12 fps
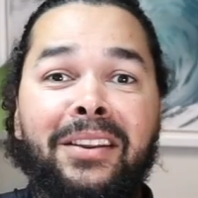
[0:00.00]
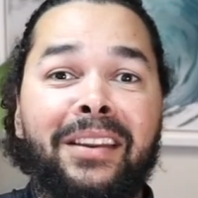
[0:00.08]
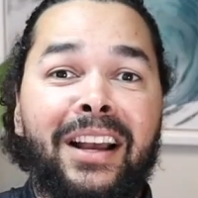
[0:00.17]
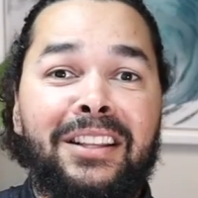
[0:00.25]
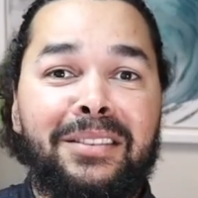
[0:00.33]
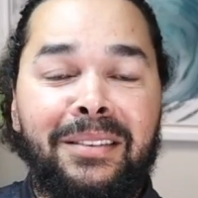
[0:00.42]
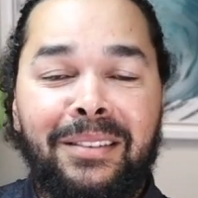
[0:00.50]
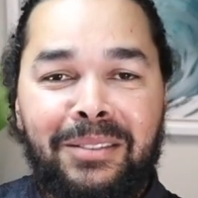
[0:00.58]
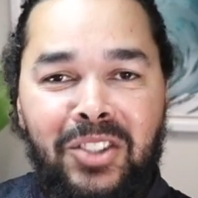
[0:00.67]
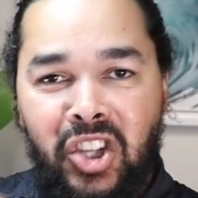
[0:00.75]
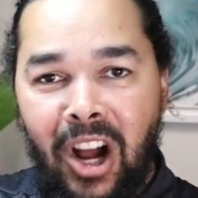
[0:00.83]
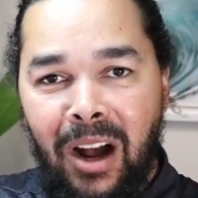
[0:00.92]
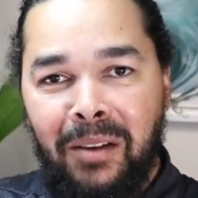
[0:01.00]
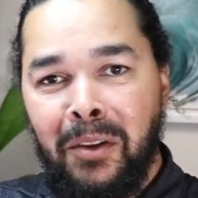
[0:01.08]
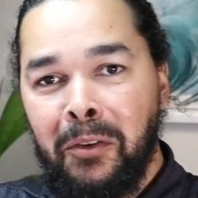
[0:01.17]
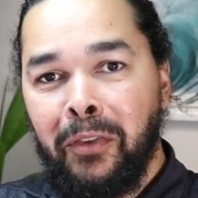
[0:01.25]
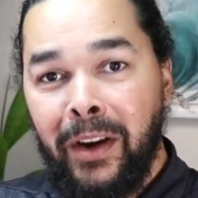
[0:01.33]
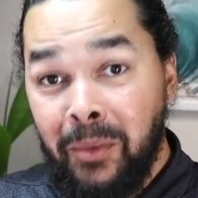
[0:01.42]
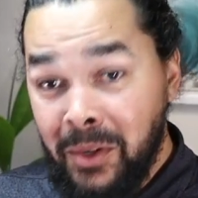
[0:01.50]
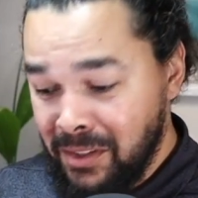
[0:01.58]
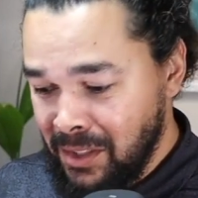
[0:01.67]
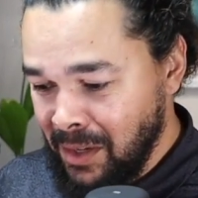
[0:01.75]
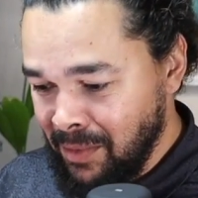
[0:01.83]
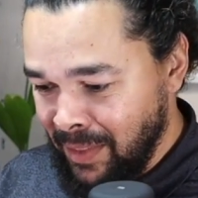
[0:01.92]
to the next shot of their friend
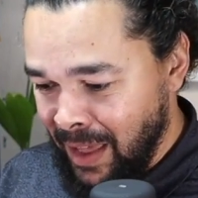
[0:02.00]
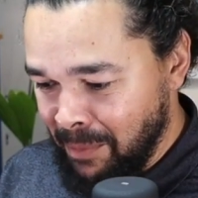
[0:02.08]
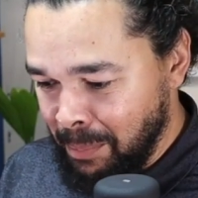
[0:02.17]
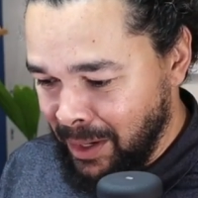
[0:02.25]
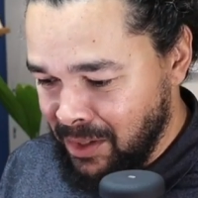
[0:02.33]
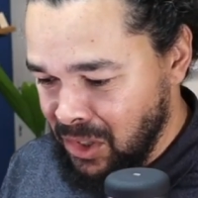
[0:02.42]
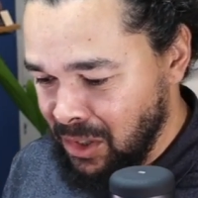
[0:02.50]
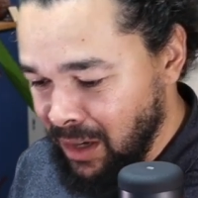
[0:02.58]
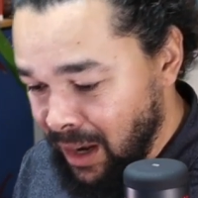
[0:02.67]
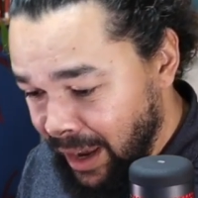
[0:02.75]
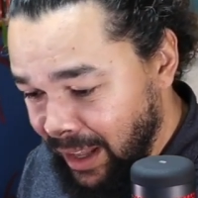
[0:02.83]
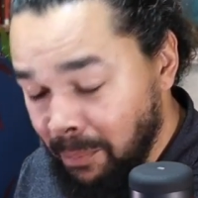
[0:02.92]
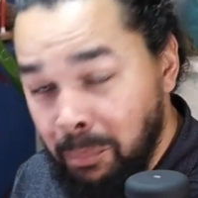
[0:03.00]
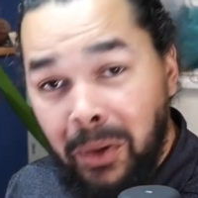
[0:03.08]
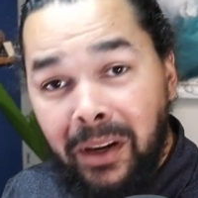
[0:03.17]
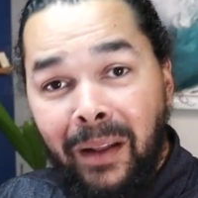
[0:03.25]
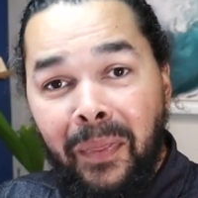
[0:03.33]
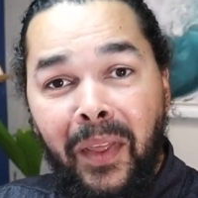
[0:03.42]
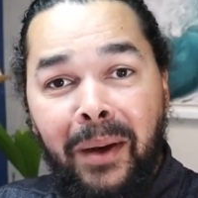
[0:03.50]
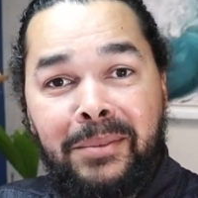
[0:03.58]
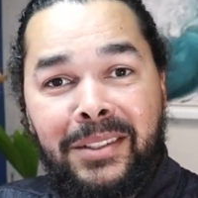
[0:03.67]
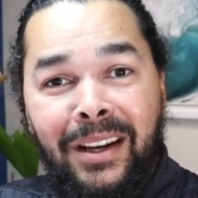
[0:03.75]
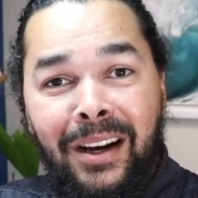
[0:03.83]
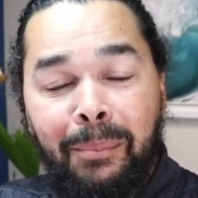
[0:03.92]
receiving that picture and then putting a
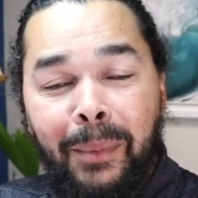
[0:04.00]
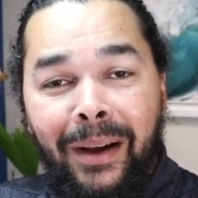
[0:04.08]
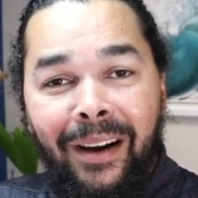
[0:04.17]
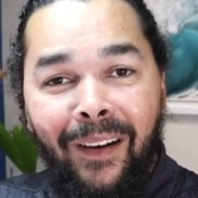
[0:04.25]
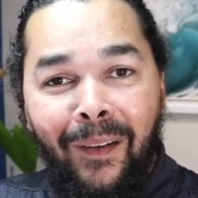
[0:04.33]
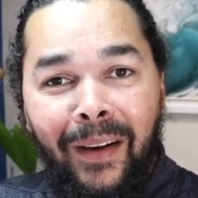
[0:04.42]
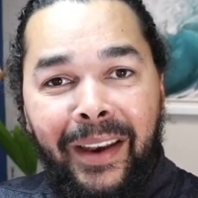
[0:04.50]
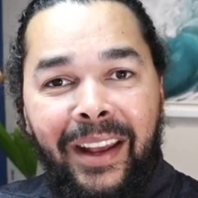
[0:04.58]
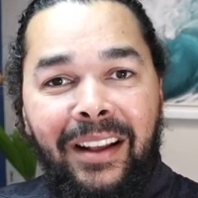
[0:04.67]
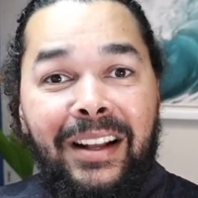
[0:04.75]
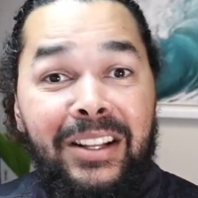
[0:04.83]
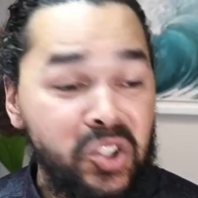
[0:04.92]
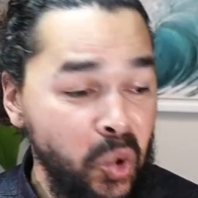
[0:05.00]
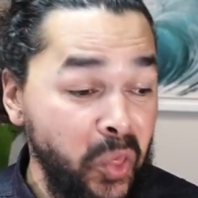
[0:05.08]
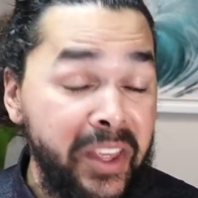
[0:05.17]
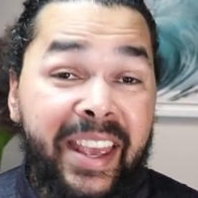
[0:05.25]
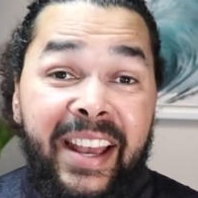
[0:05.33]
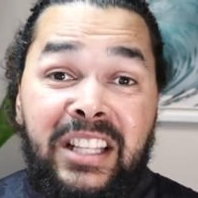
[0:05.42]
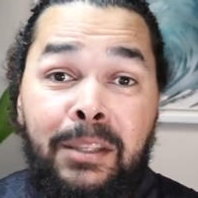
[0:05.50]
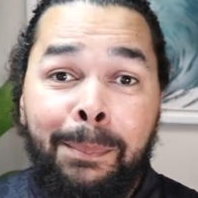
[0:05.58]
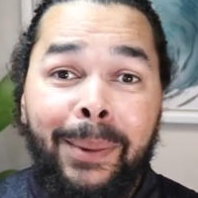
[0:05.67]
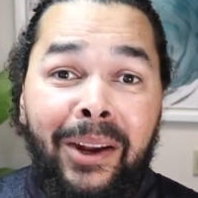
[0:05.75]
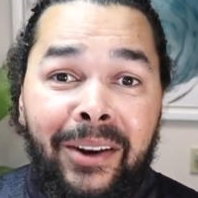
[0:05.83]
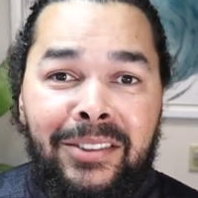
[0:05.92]
thumbs up on it. So the
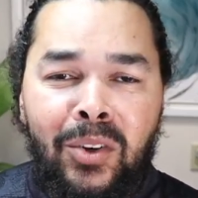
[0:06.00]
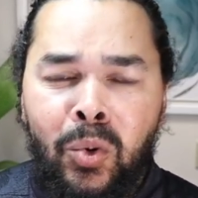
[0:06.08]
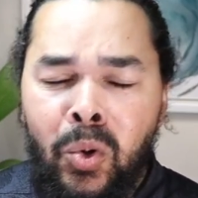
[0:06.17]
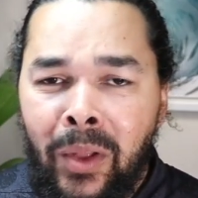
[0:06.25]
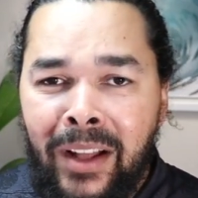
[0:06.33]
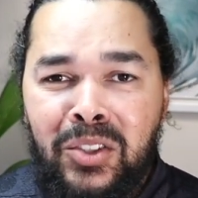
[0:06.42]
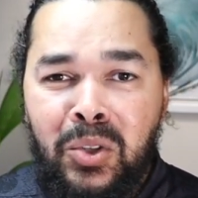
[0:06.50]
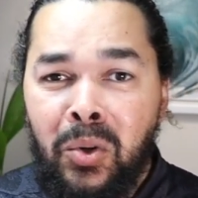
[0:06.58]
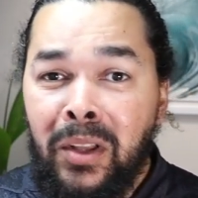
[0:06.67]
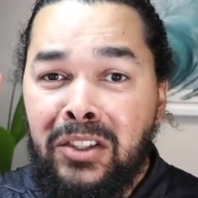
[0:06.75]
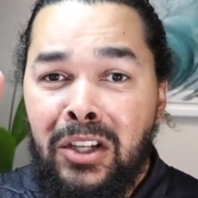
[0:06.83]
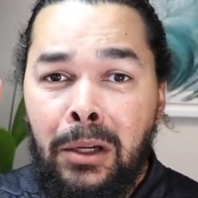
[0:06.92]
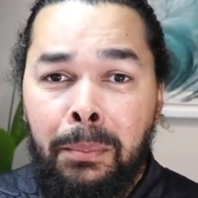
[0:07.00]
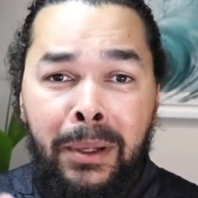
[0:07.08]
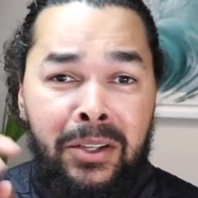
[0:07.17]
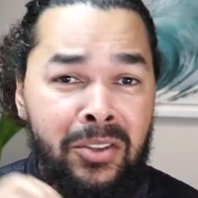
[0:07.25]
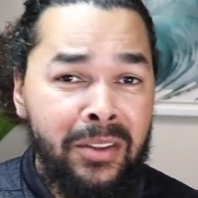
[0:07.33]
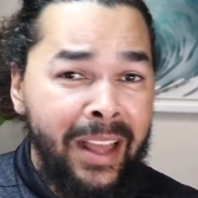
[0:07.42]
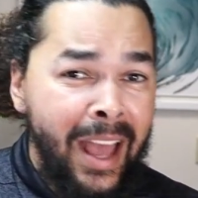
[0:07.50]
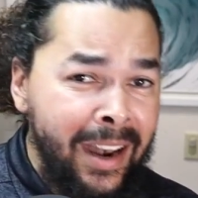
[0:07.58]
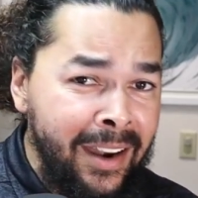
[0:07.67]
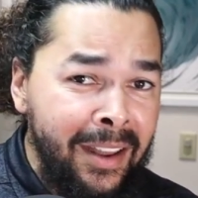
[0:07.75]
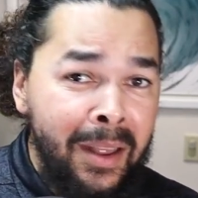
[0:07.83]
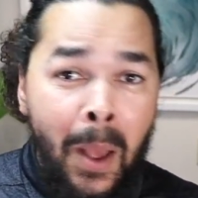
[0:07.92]
experience, oh, that's cool. They took a picture, they
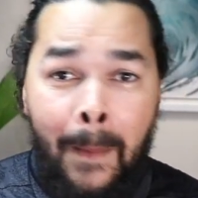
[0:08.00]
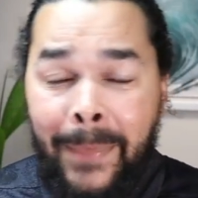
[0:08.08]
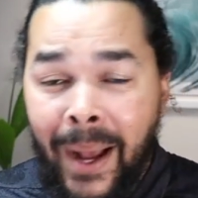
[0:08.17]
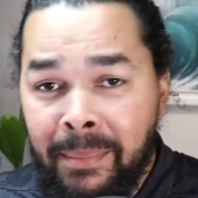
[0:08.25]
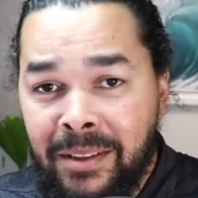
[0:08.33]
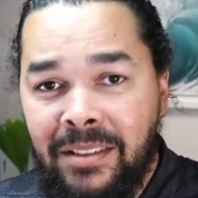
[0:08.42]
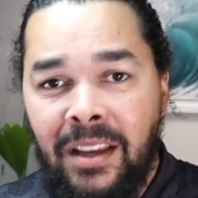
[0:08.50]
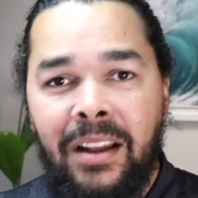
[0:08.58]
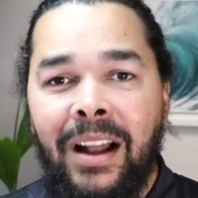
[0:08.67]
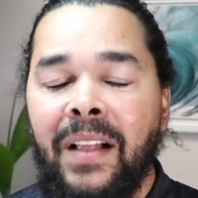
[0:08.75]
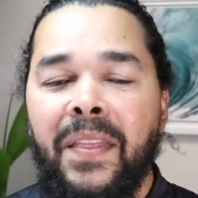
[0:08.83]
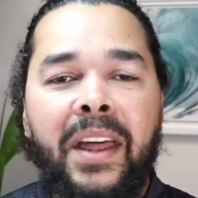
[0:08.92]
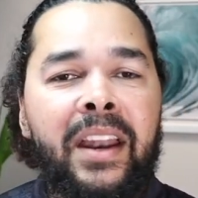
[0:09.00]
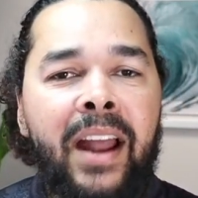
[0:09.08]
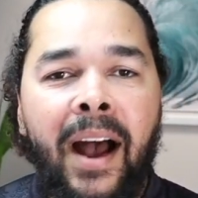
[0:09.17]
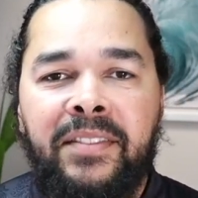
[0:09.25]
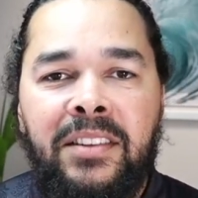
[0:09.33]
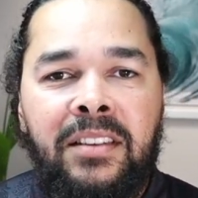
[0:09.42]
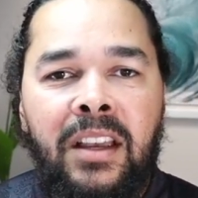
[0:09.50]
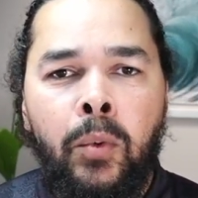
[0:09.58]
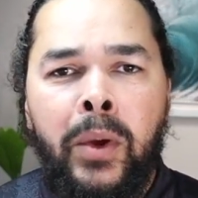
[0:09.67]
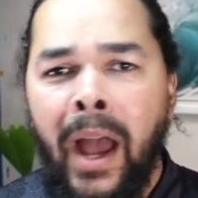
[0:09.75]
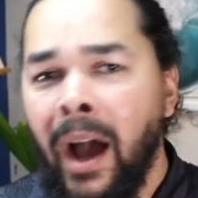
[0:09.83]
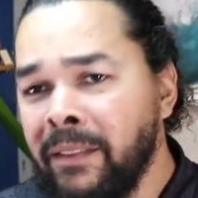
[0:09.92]
edited it, bam, they sent. They didn't have to say,
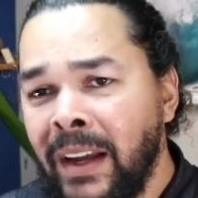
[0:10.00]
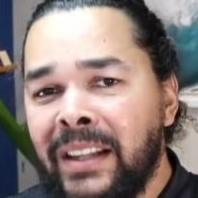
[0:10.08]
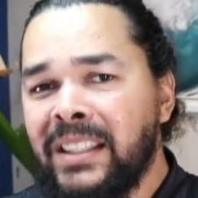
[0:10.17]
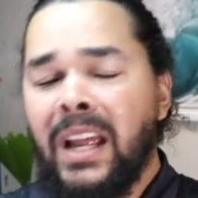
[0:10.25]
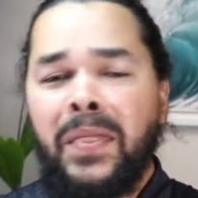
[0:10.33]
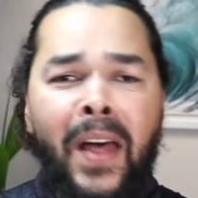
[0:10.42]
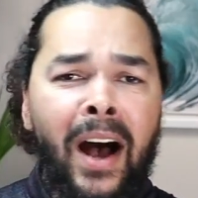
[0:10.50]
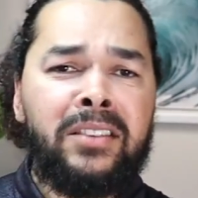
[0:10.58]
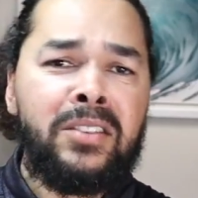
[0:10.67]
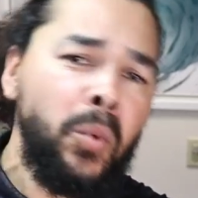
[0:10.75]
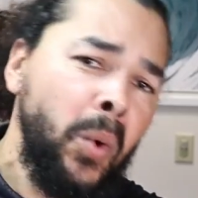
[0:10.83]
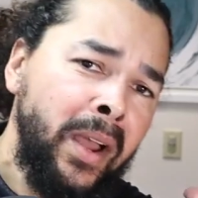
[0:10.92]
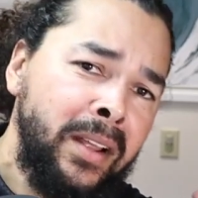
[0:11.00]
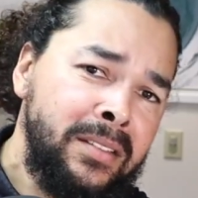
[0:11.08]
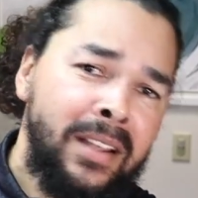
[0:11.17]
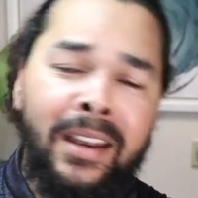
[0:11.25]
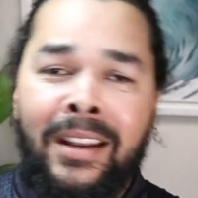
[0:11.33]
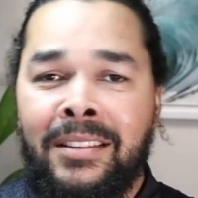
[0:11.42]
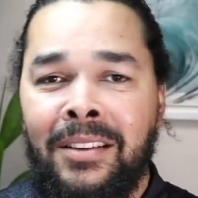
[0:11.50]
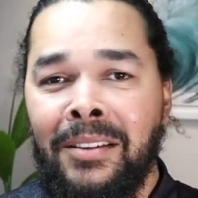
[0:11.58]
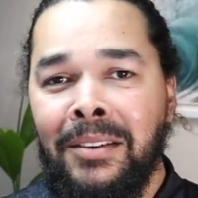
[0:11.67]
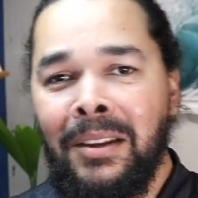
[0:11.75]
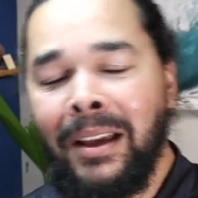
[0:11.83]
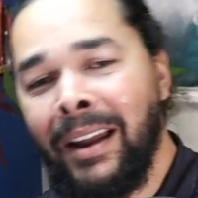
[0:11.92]
we have 10,000 settings
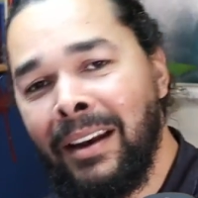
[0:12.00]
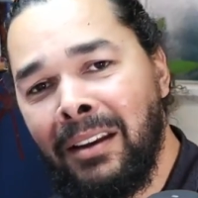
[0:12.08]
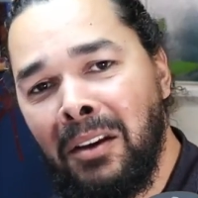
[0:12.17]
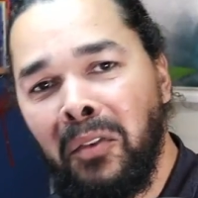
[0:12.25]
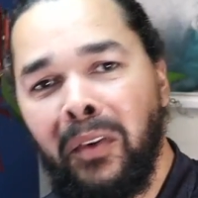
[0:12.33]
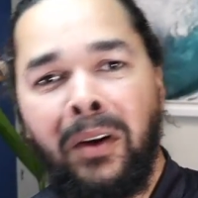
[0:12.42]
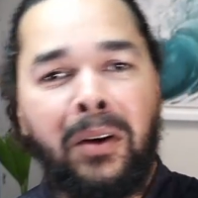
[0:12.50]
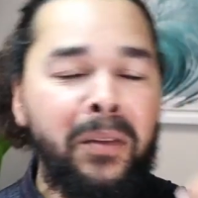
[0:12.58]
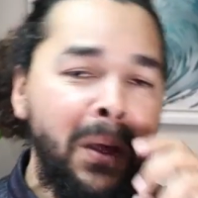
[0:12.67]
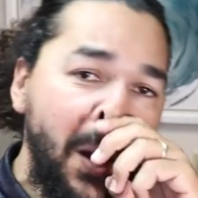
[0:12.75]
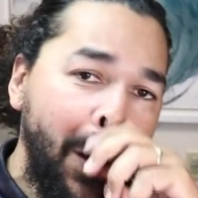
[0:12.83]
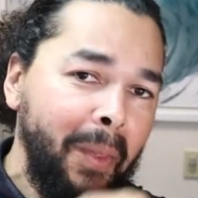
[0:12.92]
on editing your phone.